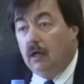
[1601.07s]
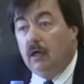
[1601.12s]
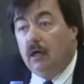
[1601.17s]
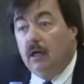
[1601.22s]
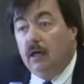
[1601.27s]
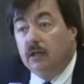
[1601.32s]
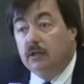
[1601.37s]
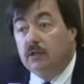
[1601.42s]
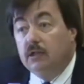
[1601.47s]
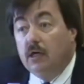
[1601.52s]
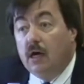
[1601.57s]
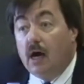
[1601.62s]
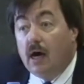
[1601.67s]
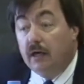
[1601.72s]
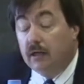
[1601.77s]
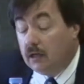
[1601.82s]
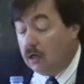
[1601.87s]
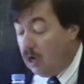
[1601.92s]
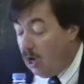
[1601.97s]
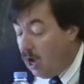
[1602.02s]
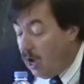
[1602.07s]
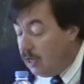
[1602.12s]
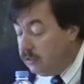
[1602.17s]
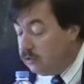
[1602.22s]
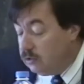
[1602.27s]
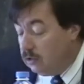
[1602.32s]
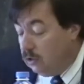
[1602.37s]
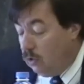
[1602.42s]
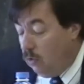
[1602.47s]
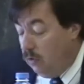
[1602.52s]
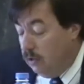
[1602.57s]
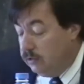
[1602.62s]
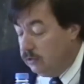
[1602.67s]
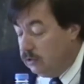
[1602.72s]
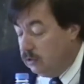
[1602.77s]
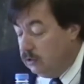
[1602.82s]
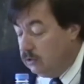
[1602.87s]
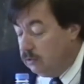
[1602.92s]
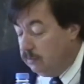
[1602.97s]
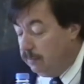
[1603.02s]
it is not
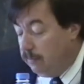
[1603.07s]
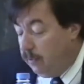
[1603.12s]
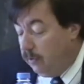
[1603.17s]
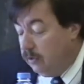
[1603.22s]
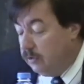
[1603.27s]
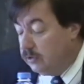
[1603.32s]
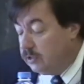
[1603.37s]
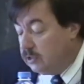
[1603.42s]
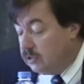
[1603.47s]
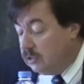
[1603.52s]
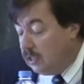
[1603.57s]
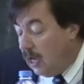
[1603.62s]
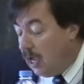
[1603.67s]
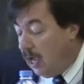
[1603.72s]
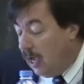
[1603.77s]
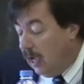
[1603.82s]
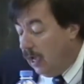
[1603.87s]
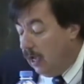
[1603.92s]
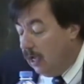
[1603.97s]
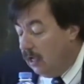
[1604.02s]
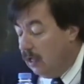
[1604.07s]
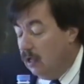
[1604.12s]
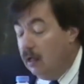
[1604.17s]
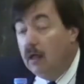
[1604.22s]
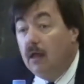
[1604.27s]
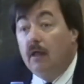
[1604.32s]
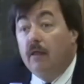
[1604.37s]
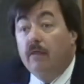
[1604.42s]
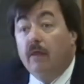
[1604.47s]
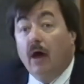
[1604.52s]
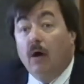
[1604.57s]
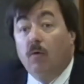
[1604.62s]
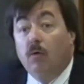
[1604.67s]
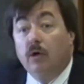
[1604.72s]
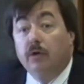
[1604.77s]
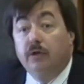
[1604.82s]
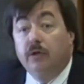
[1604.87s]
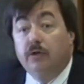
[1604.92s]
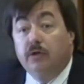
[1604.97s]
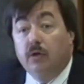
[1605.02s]
consequences per se that
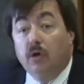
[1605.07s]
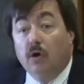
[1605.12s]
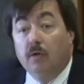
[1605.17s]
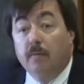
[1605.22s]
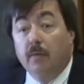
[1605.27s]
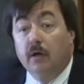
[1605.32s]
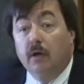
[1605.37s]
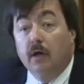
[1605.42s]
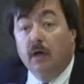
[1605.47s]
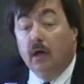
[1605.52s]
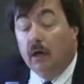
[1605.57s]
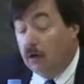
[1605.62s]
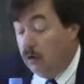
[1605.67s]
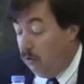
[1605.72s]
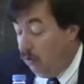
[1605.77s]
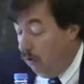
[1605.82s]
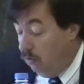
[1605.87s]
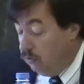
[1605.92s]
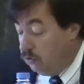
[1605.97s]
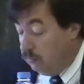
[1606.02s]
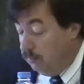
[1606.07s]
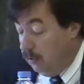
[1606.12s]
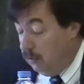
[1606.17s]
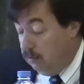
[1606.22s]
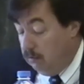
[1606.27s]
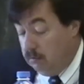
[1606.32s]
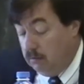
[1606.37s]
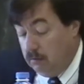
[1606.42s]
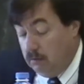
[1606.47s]
will determine encroachment.